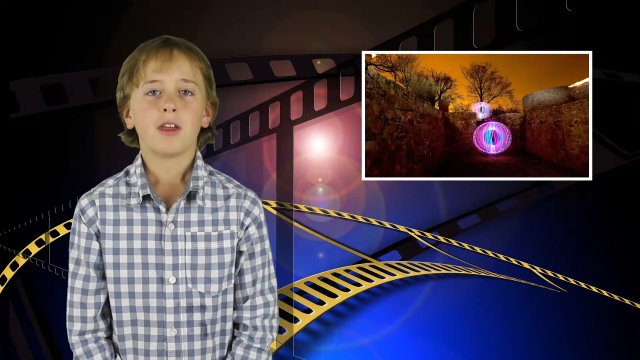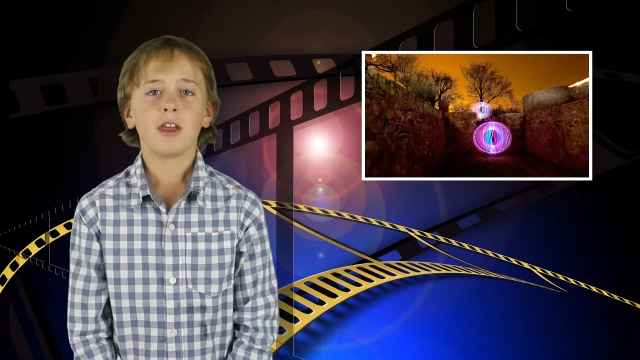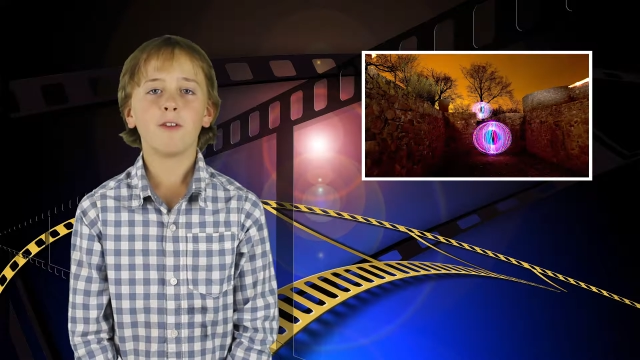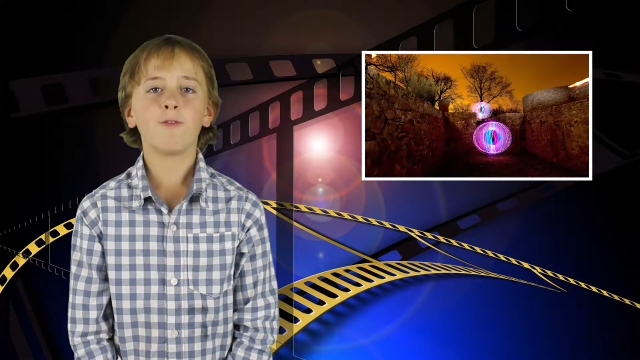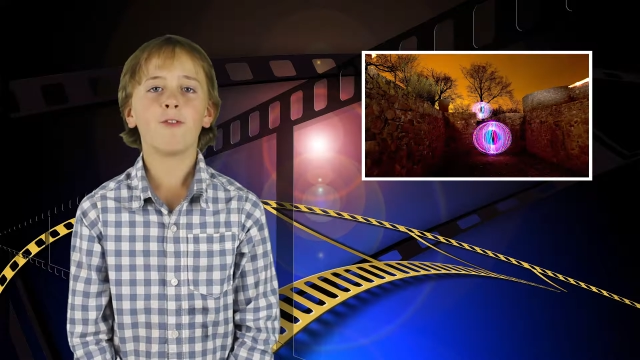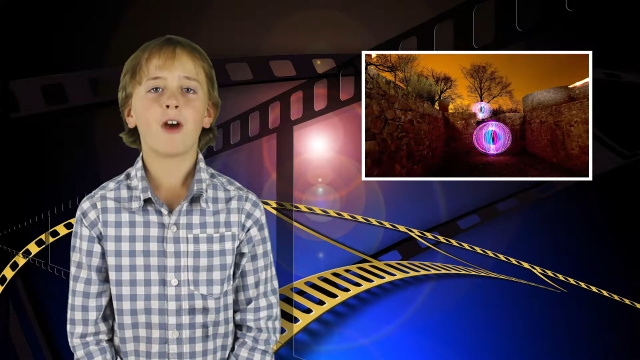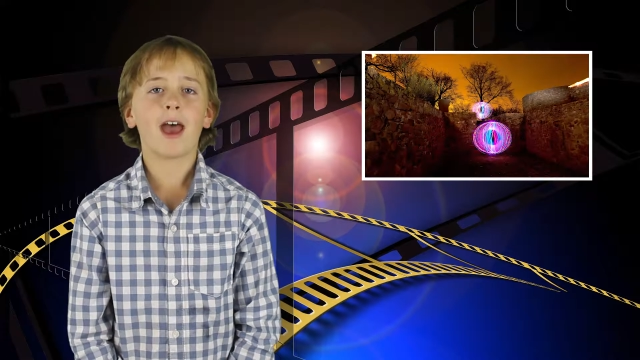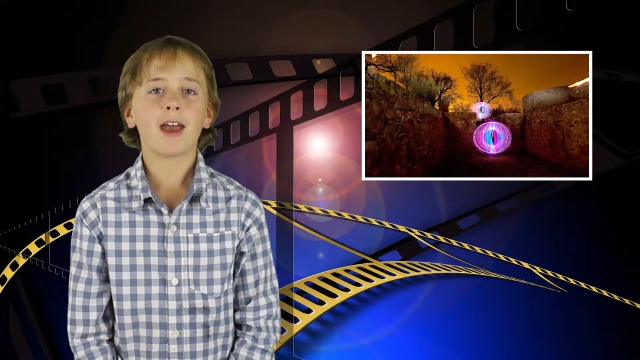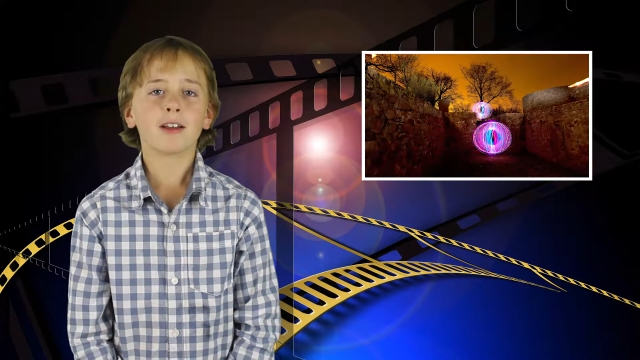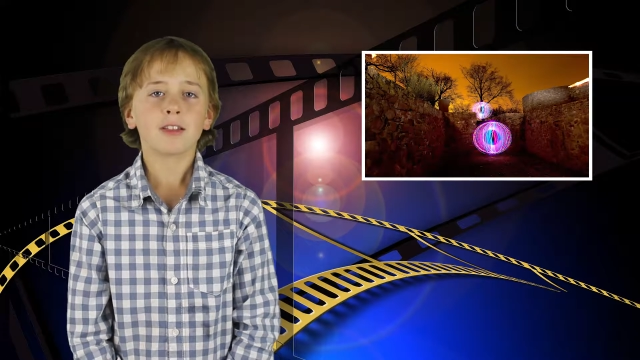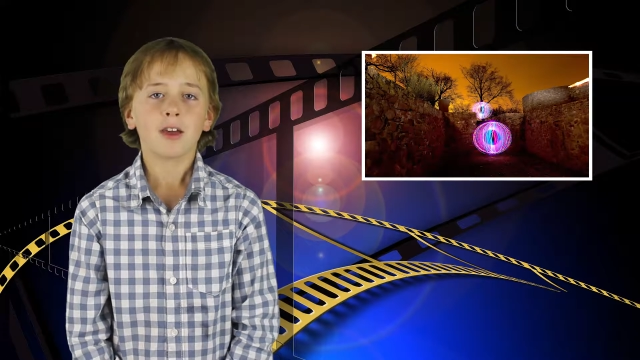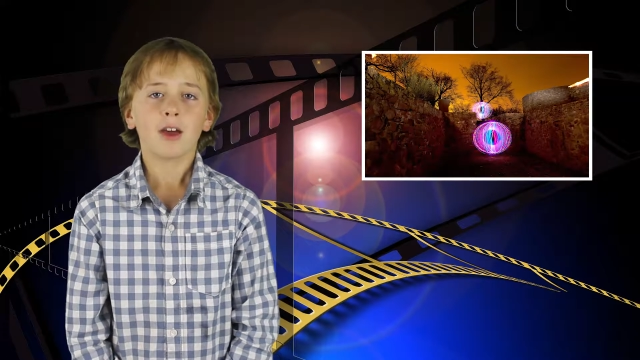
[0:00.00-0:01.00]
In
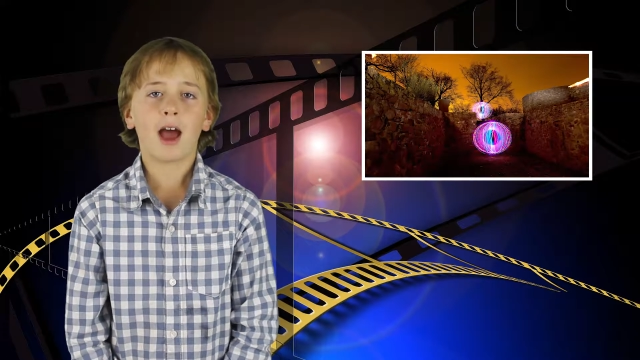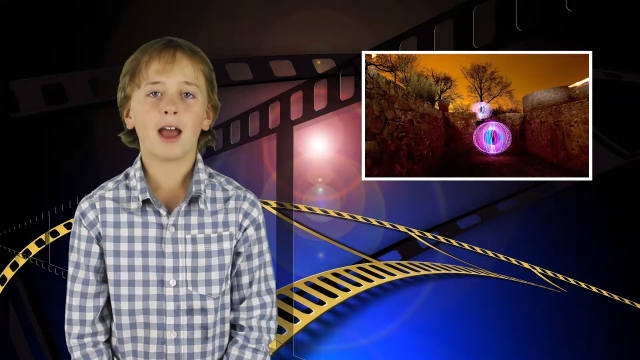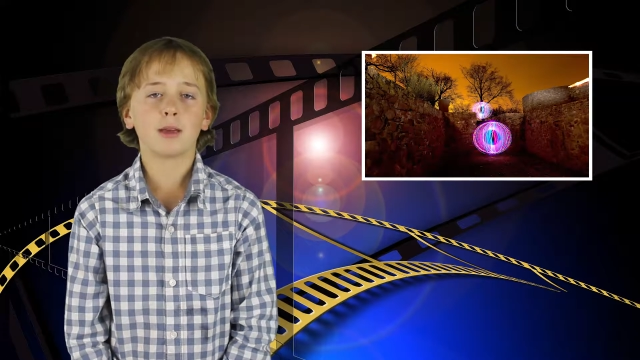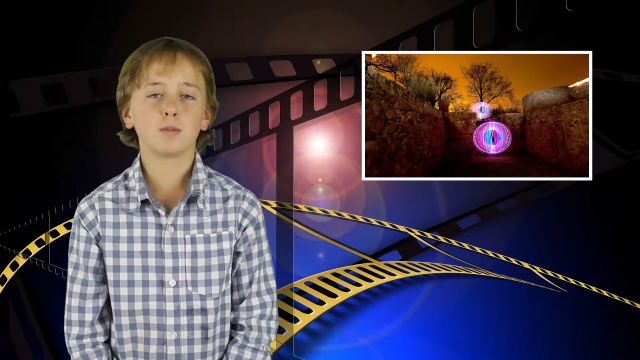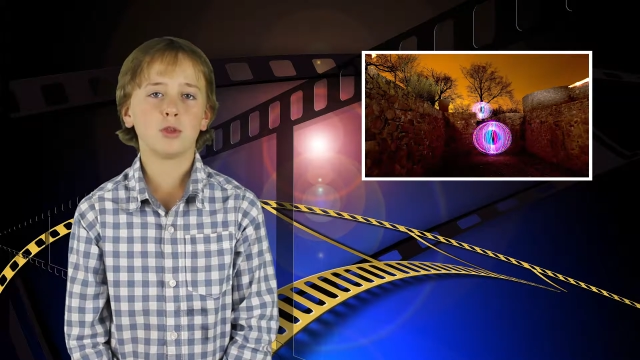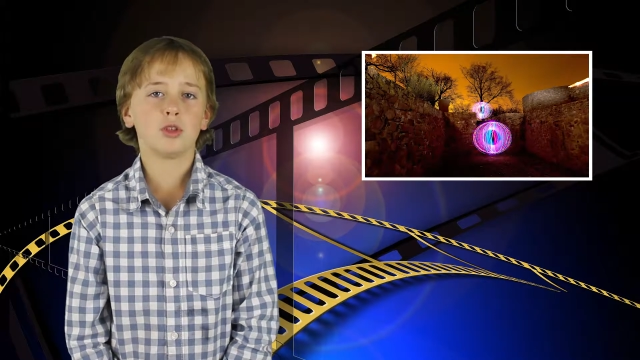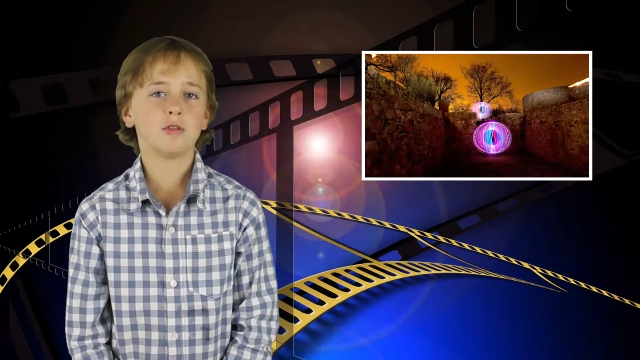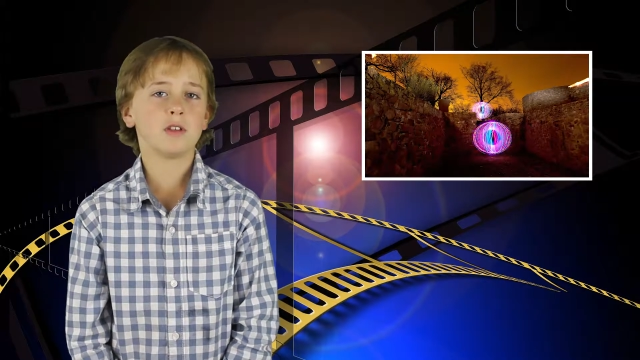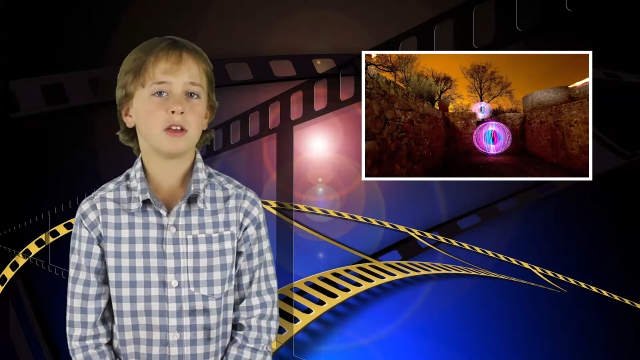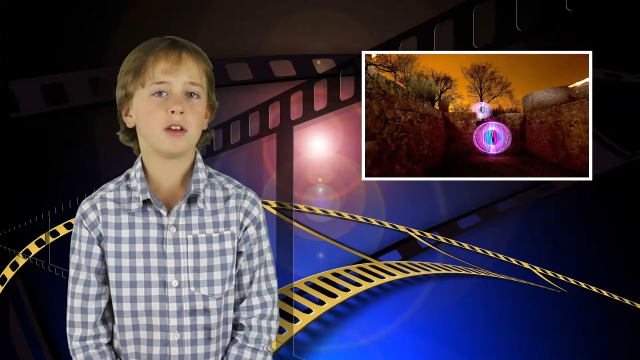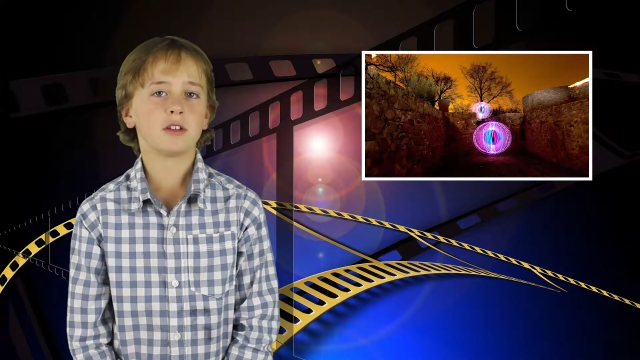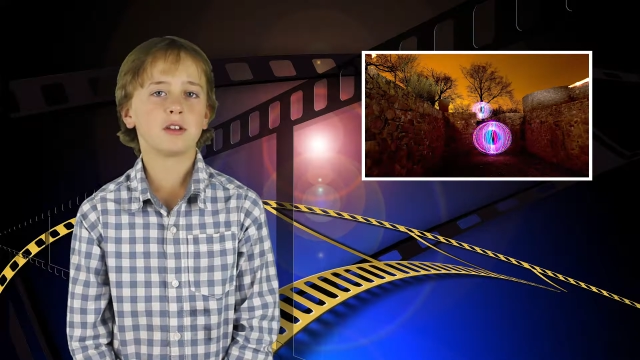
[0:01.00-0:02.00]
fact, I am
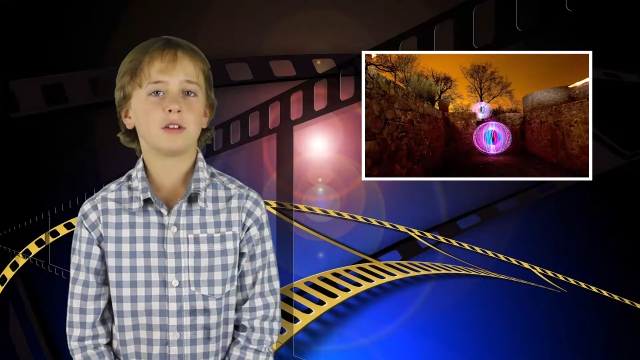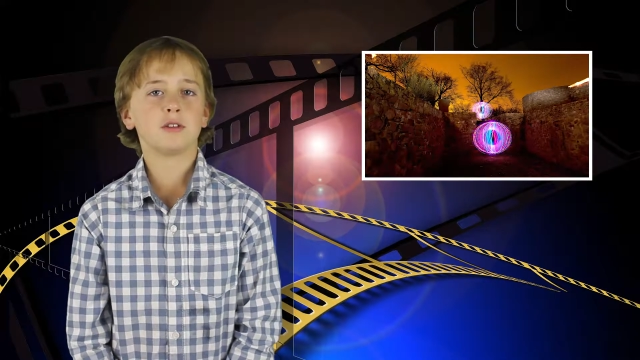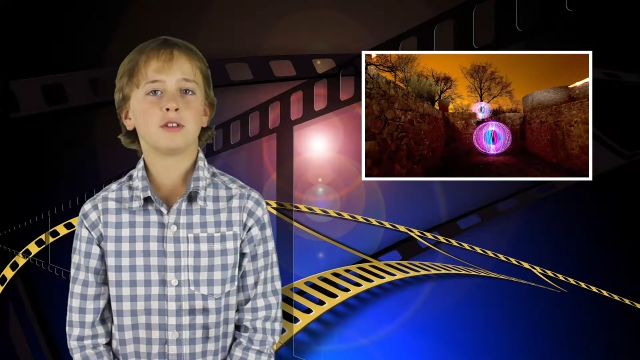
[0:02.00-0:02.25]
using a